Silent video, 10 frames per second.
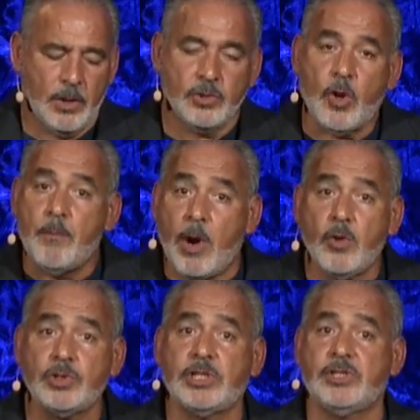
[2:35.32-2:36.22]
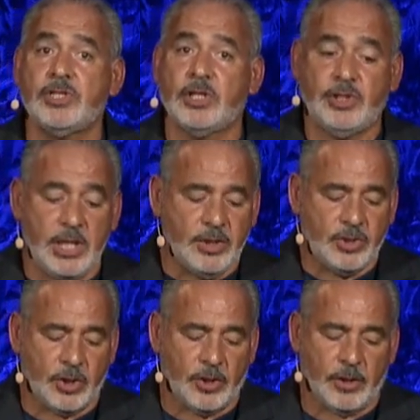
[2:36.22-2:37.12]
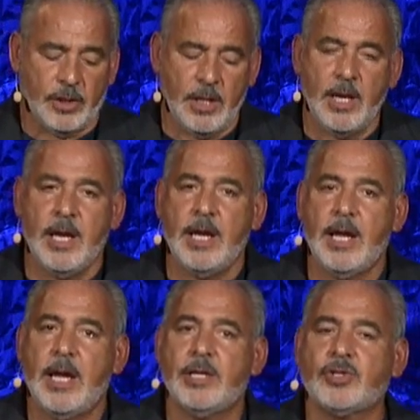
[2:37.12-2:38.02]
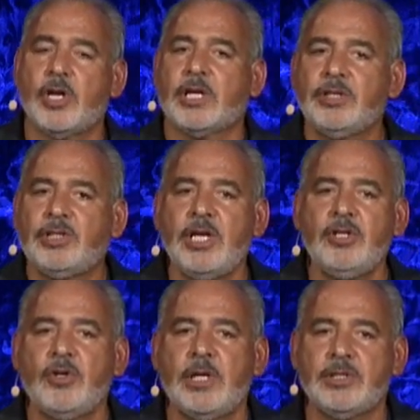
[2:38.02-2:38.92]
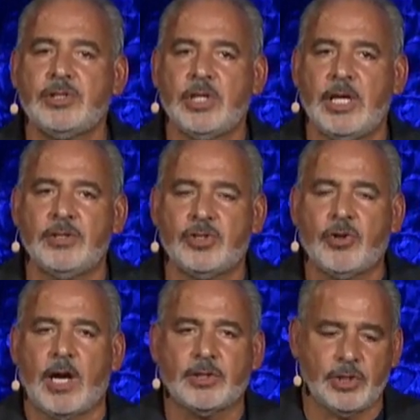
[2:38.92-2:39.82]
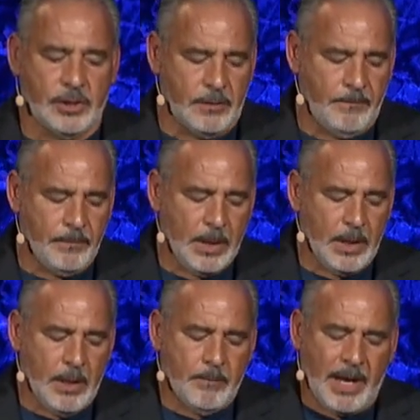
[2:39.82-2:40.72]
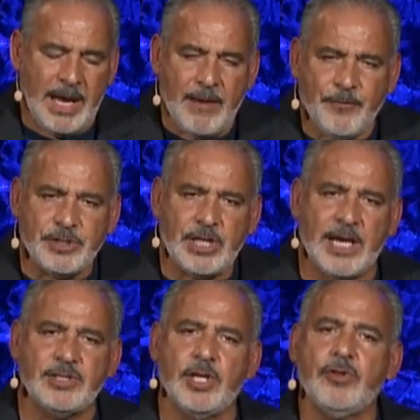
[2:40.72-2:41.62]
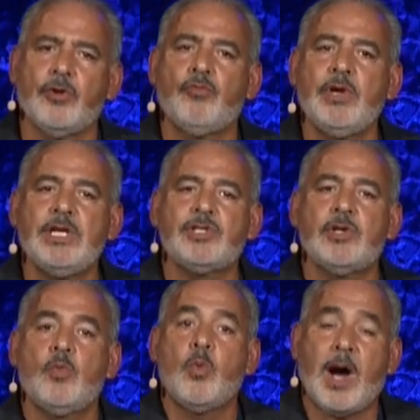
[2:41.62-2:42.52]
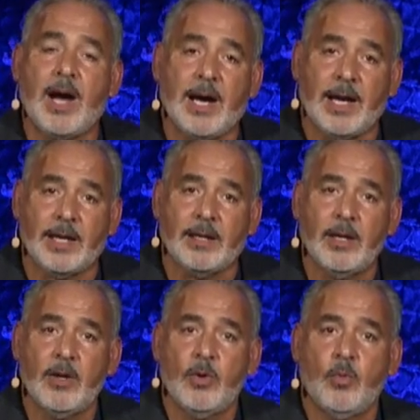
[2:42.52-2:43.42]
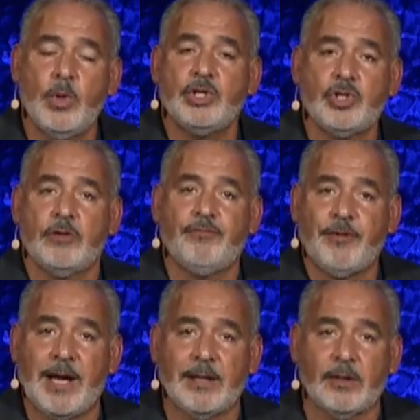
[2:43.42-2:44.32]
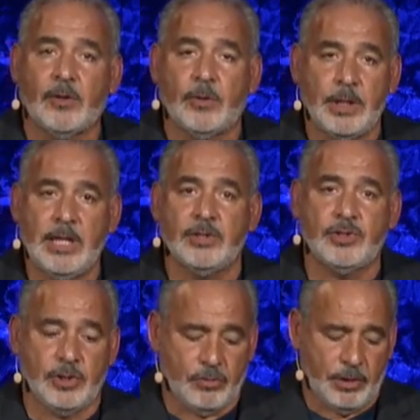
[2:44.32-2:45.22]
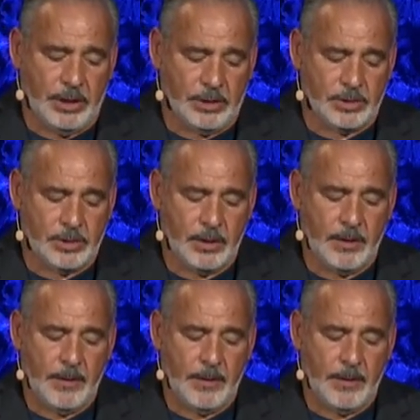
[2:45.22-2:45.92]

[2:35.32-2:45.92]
So Moses, the teacher, is going to continue his instruction by emphasizing the reason why we should follow his decrees.